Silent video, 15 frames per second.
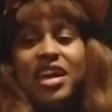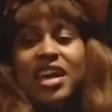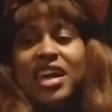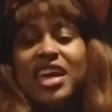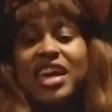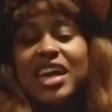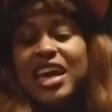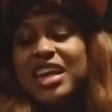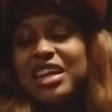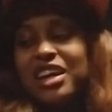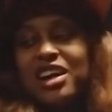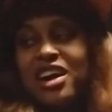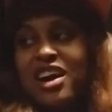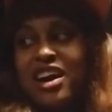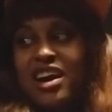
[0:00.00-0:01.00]
He get in the
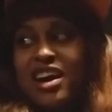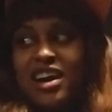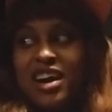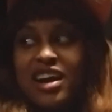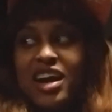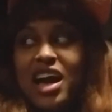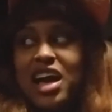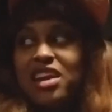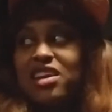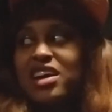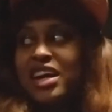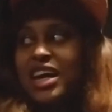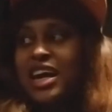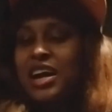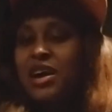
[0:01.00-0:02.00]
car. I
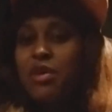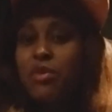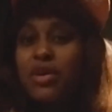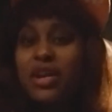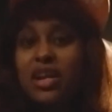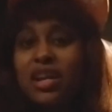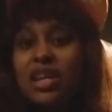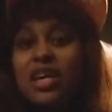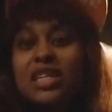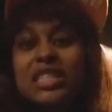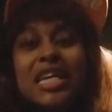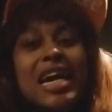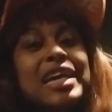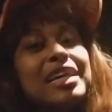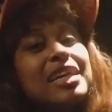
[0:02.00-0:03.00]
look at him with a look
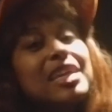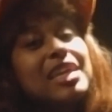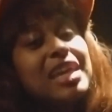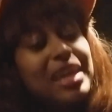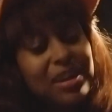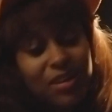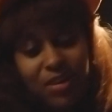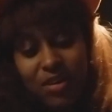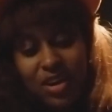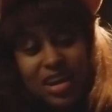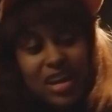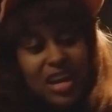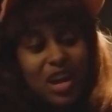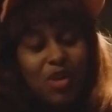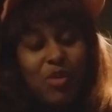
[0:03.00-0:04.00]
that could kill.
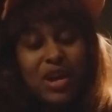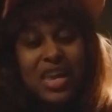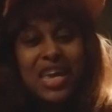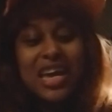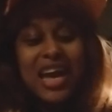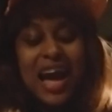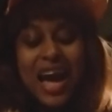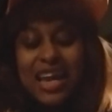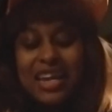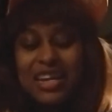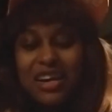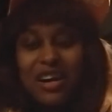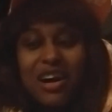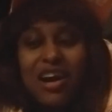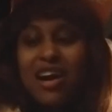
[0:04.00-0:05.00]
And when he got in the
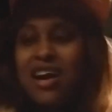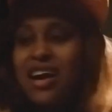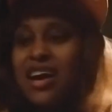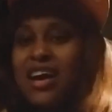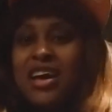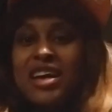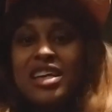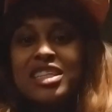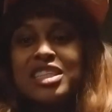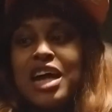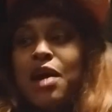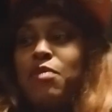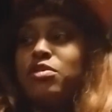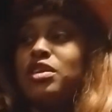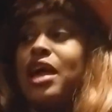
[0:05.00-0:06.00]
car,
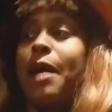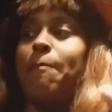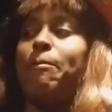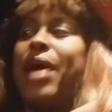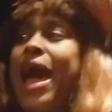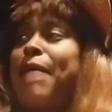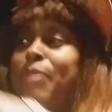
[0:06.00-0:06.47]
something was like pow,